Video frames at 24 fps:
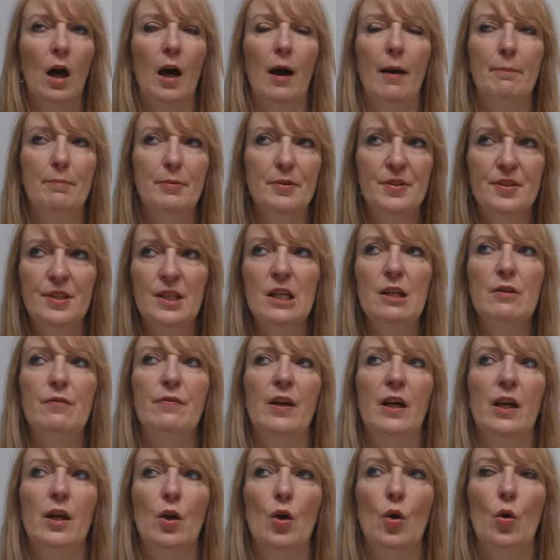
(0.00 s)
and
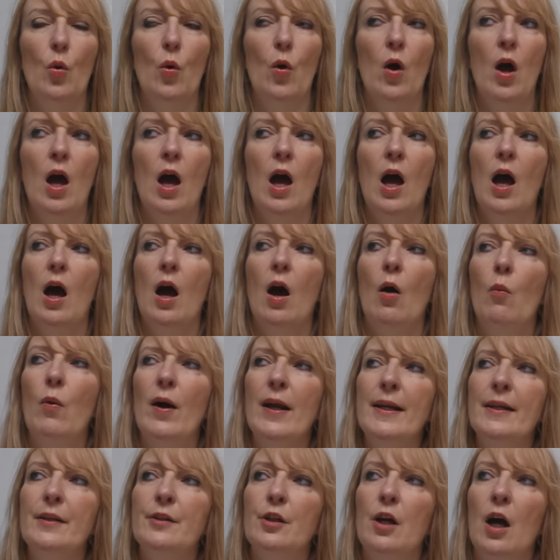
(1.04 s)
perceiving you,
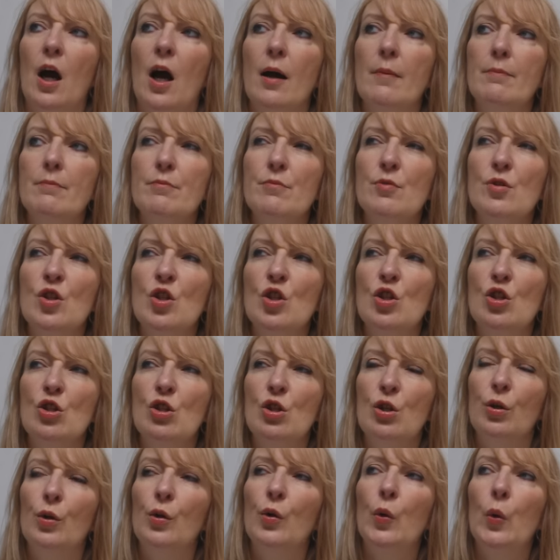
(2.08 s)
when it
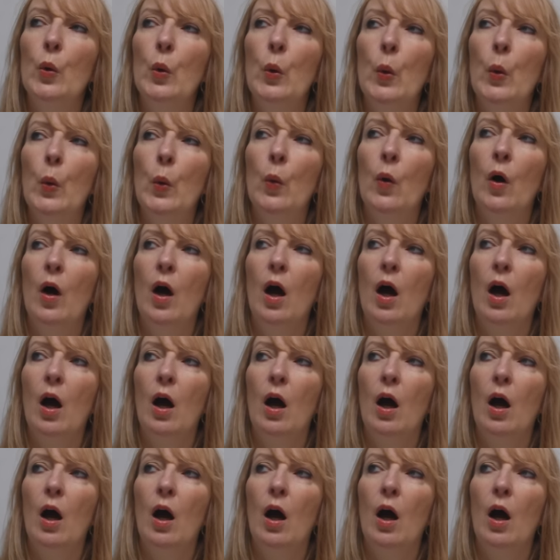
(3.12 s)
comes to